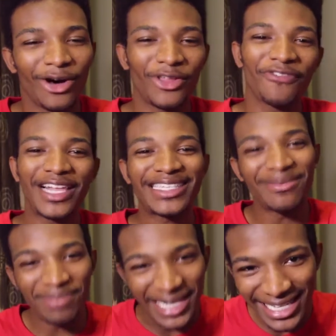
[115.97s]
all the
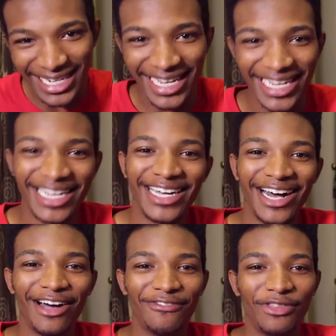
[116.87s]
flexibility
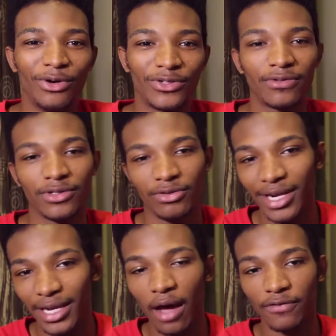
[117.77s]
of those of
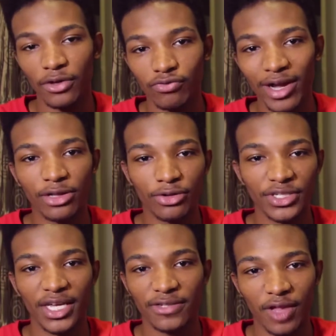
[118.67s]
the regular
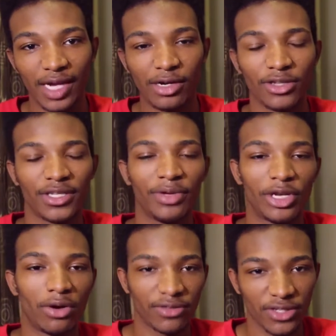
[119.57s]
DS flashcards that we
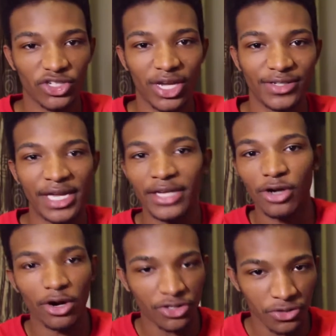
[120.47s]
know, such as the
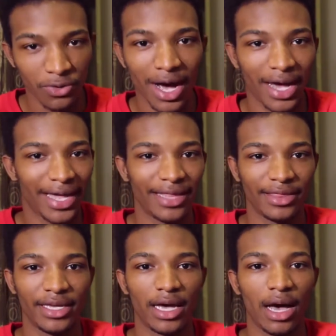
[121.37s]
Acekard 2i
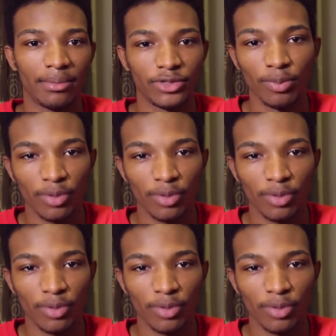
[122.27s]
and the um,